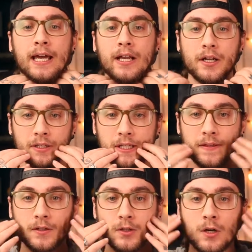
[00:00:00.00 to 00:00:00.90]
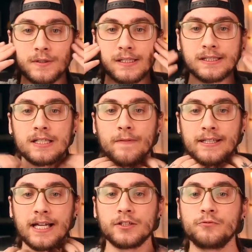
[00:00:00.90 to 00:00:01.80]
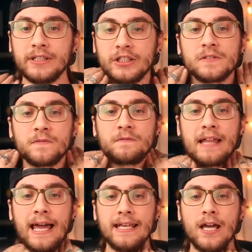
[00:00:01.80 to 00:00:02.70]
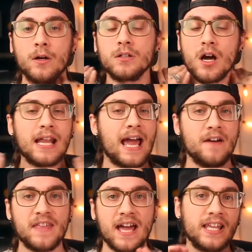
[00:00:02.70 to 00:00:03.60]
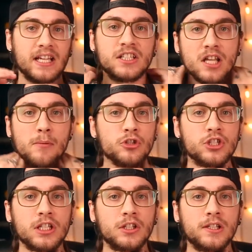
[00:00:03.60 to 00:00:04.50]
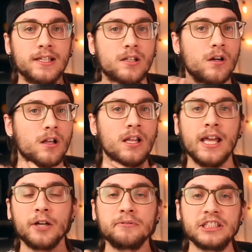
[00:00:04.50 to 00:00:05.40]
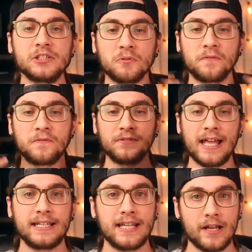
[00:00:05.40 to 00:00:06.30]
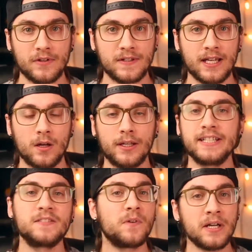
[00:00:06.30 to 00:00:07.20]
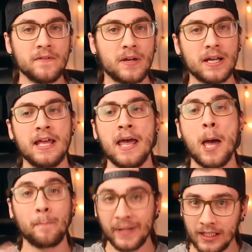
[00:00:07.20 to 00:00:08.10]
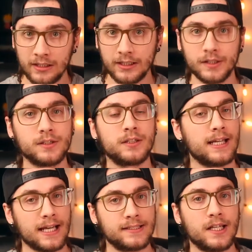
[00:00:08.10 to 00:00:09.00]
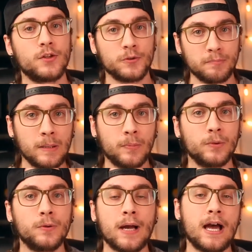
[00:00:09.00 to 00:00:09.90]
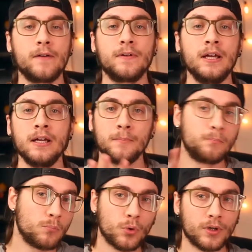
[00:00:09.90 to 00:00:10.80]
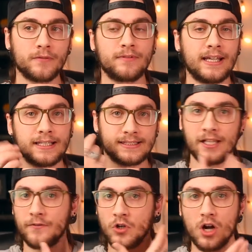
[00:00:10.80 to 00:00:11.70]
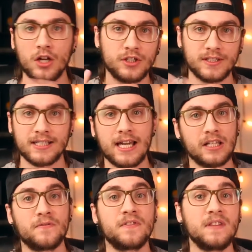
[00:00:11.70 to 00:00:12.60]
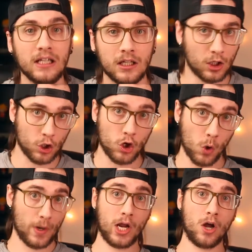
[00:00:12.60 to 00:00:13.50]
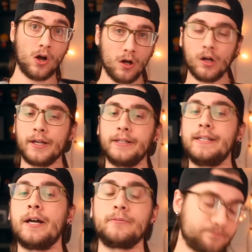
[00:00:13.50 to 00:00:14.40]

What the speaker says: and underneath their noses and stuff like that to really just flatten out, not have that like double chin look at all. It really just will flatten everything out, and it's very, very appealing to, like I said, those people who have more of like a self-conscious kind of thing going on. Now,